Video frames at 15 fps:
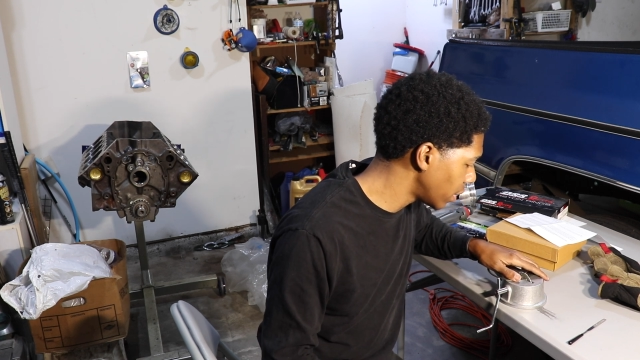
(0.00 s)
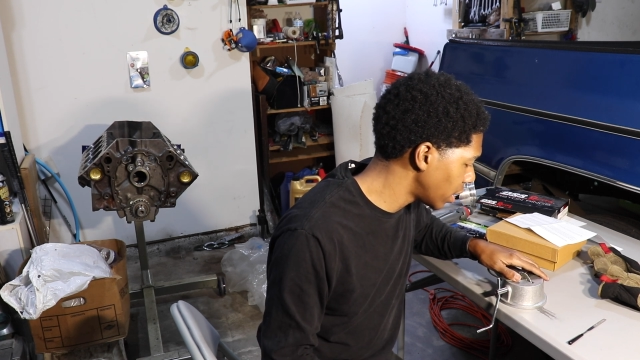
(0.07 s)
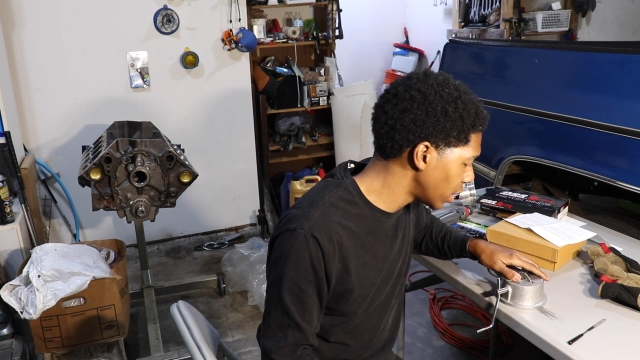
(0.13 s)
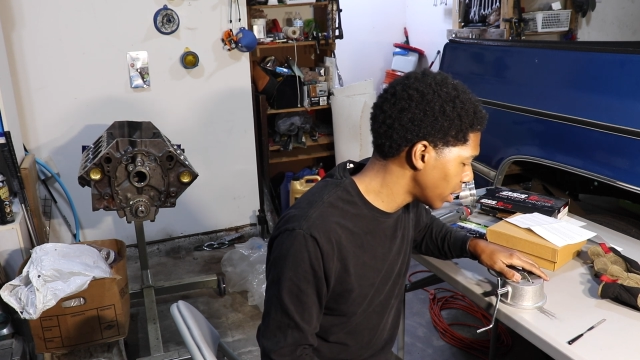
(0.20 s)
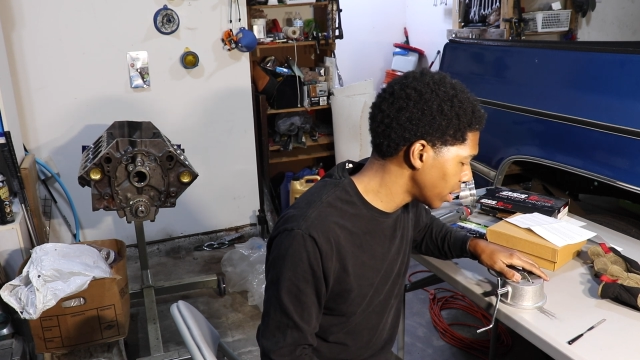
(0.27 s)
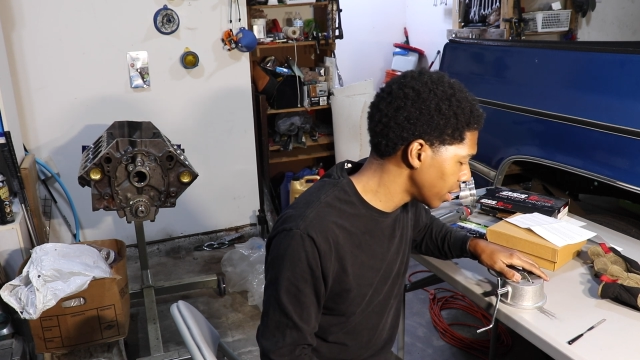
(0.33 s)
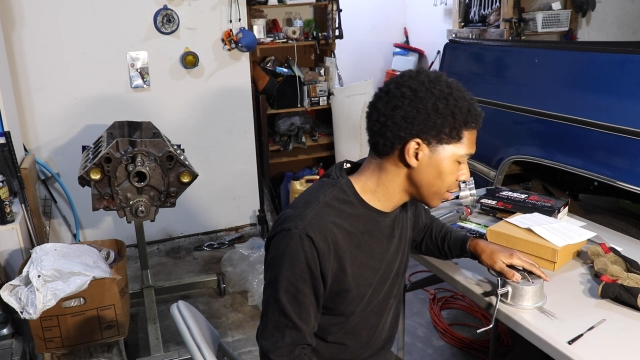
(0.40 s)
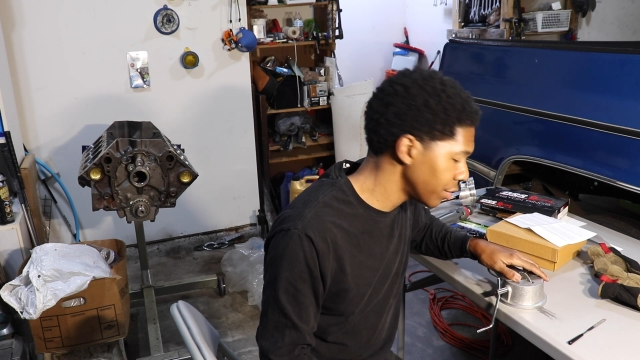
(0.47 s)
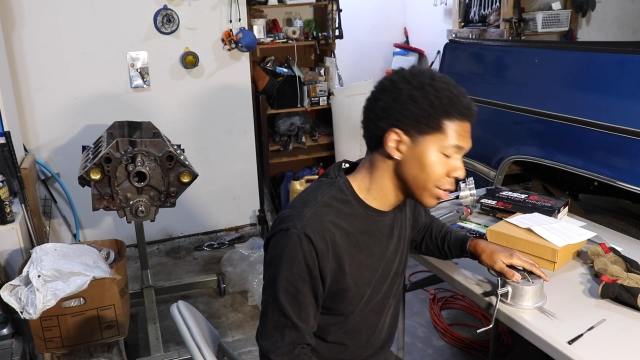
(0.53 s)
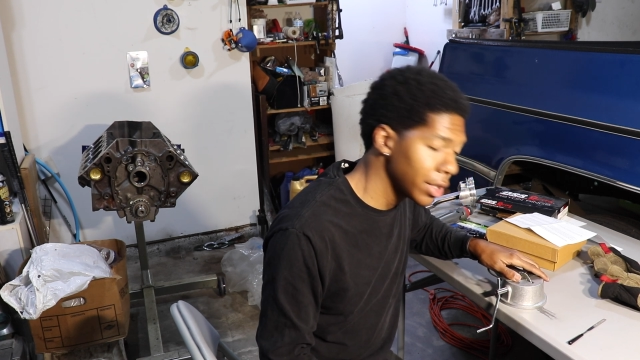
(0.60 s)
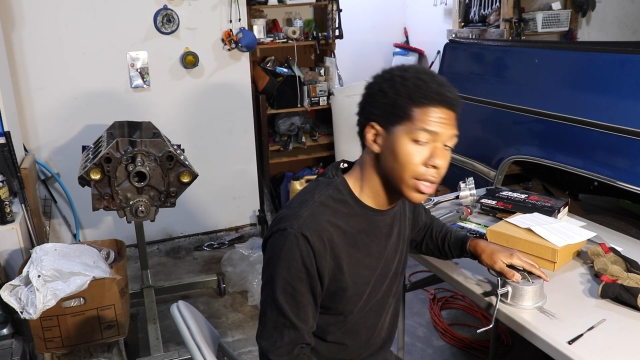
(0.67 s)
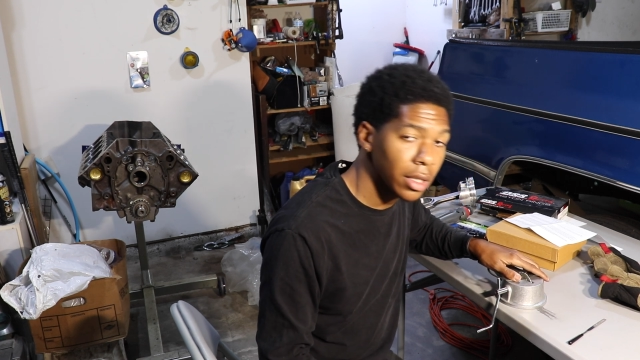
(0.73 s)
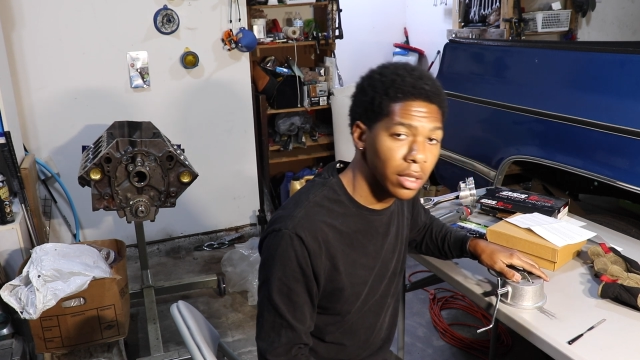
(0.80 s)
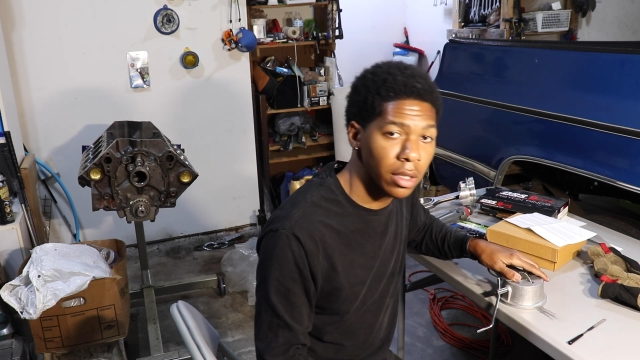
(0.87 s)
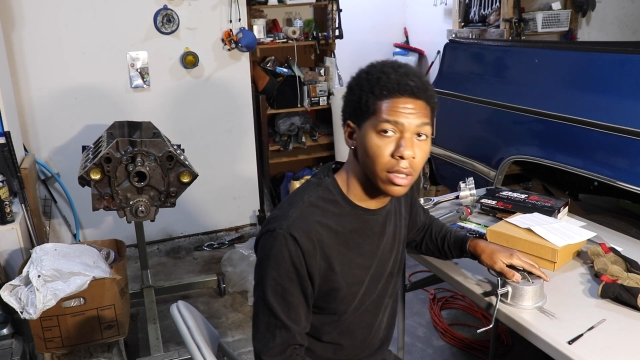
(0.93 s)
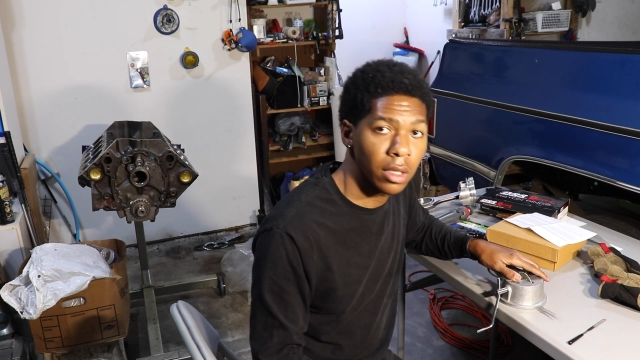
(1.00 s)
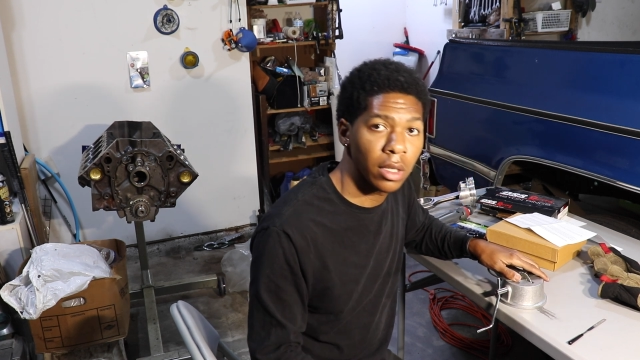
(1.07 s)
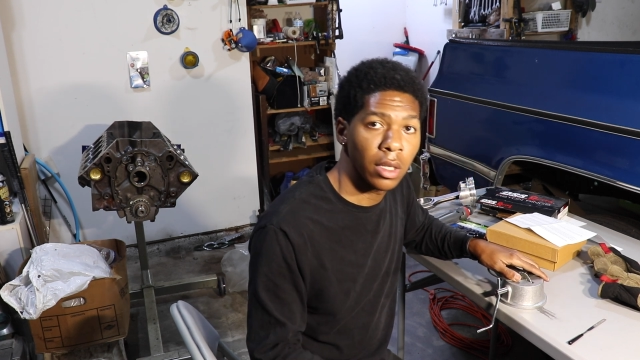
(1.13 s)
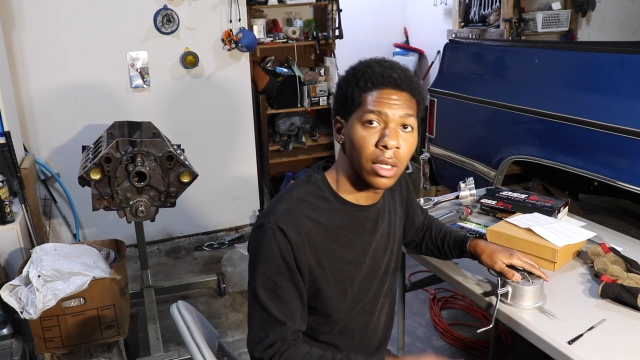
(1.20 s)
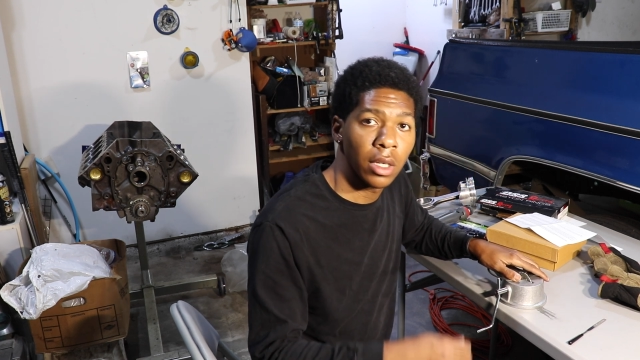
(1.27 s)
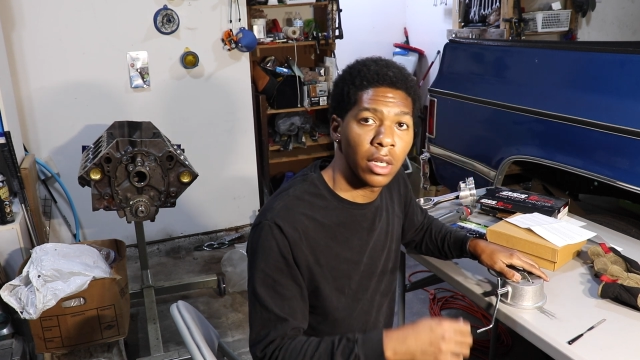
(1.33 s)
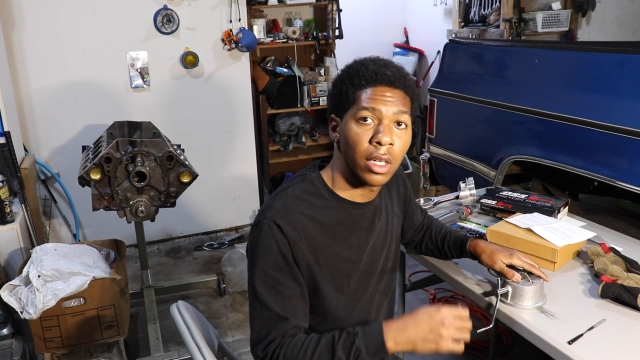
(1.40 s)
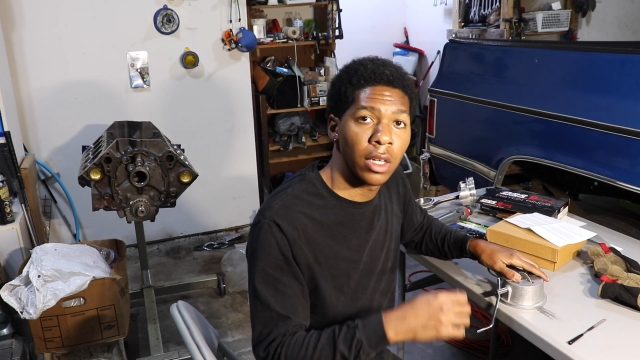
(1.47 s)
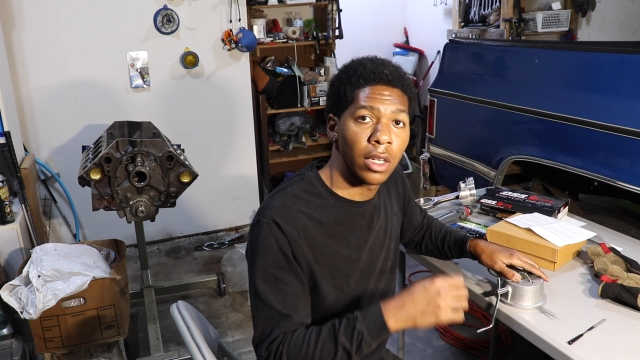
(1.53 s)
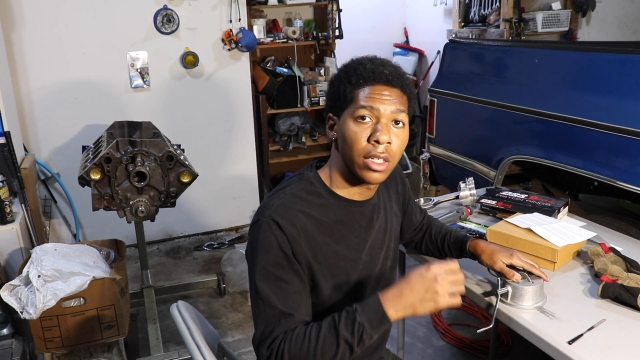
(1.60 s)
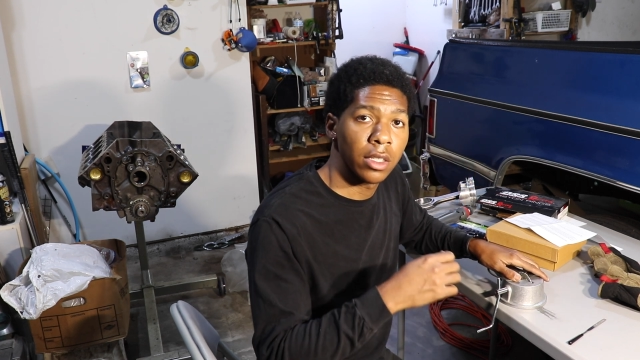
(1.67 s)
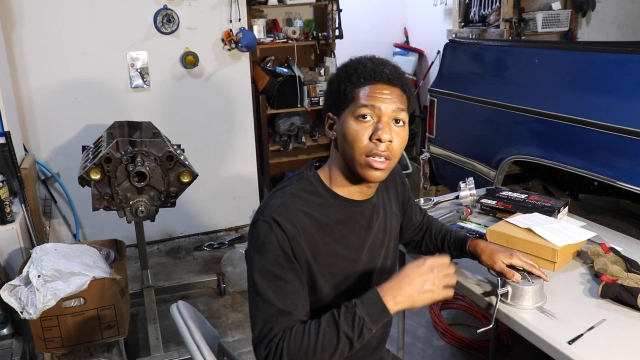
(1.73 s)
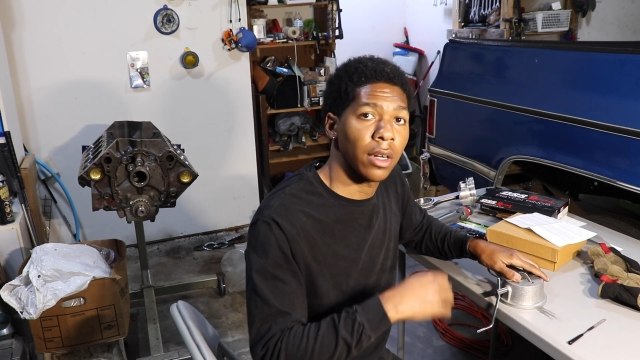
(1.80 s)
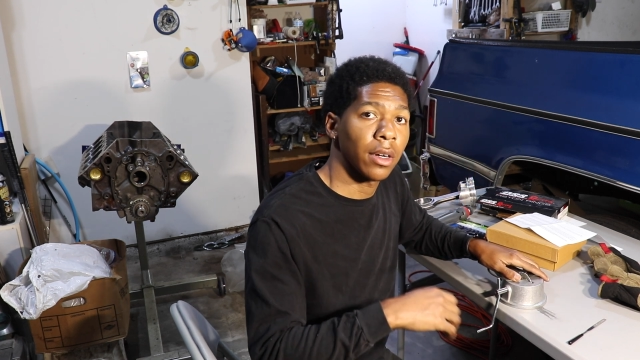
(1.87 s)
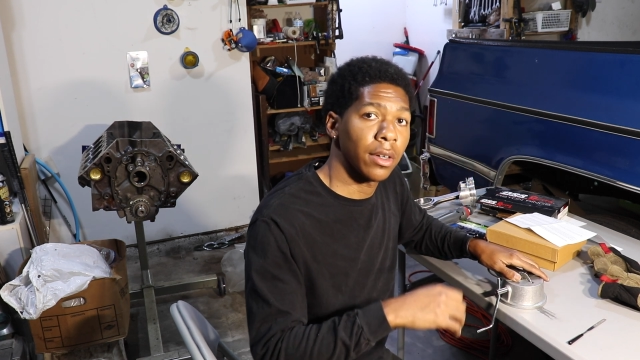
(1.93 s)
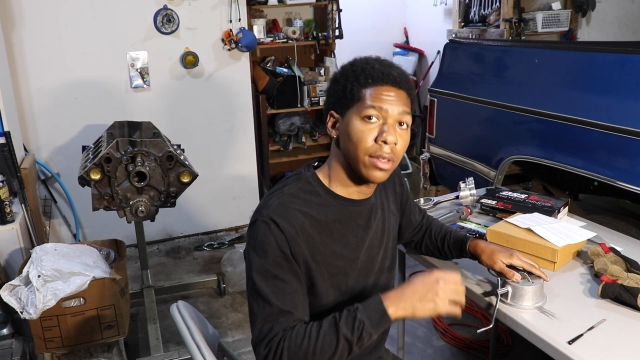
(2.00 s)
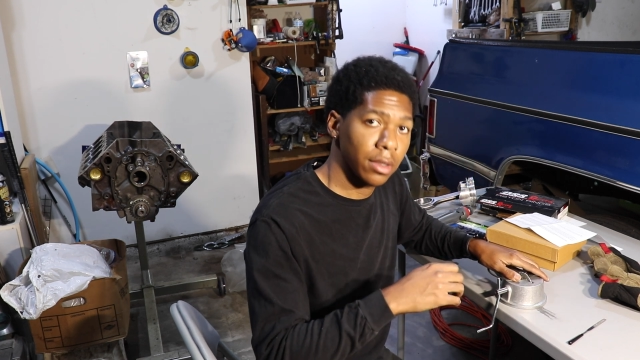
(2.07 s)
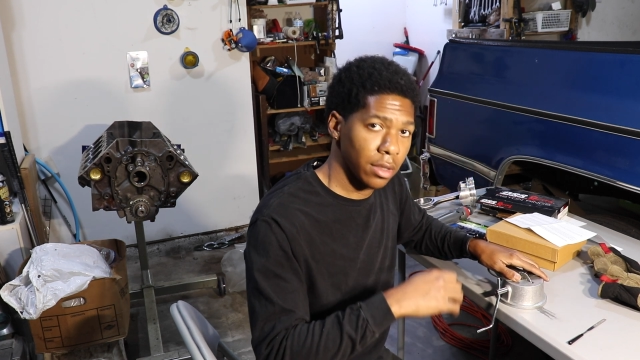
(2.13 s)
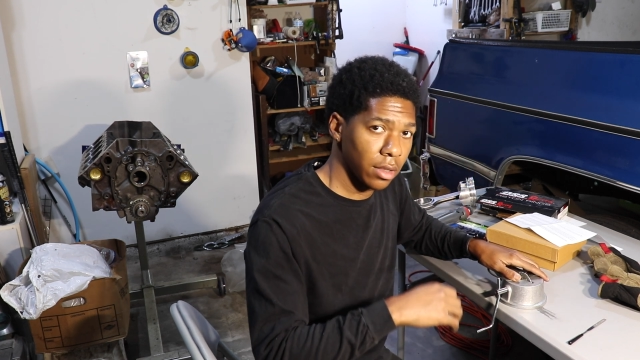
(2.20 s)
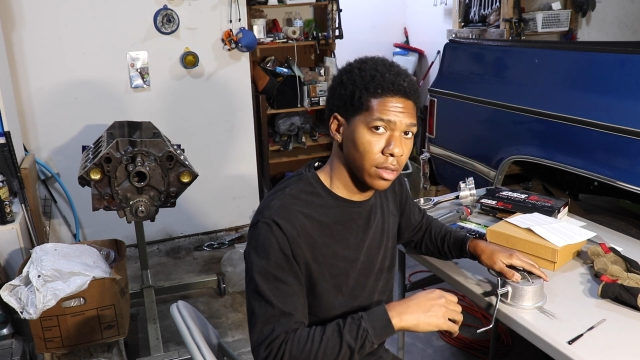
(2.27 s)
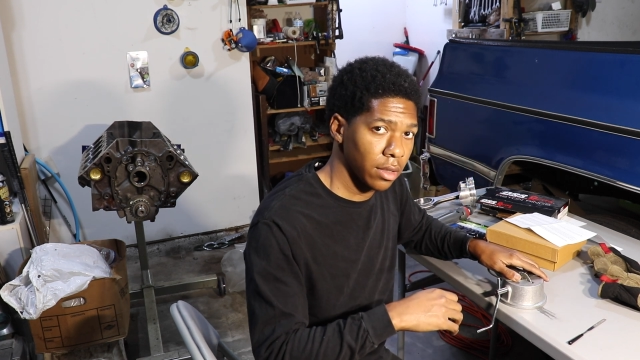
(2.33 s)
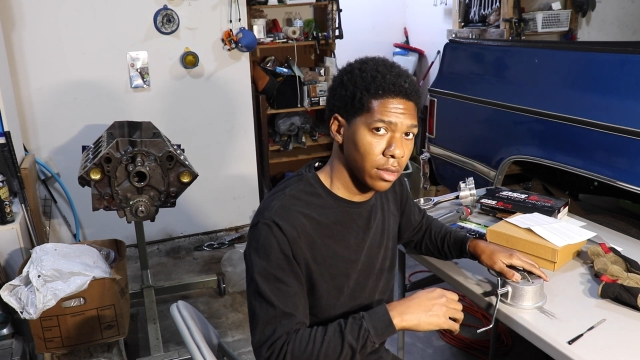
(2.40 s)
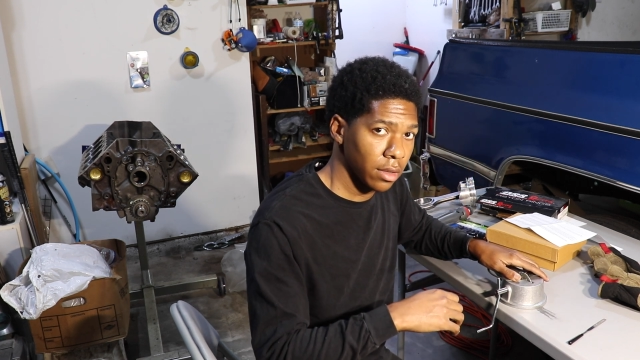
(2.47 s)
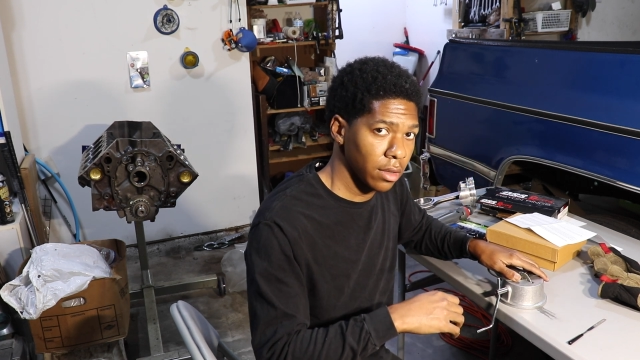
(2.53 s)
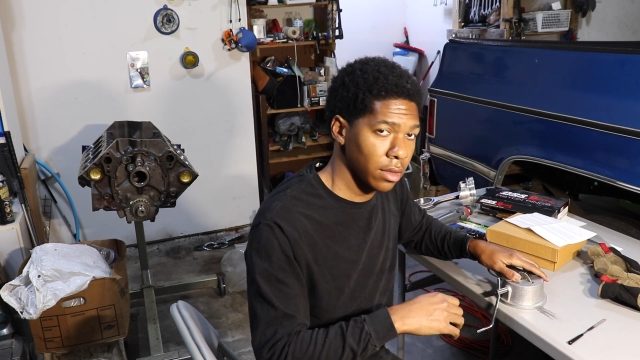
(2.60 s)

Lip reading: 100 turns.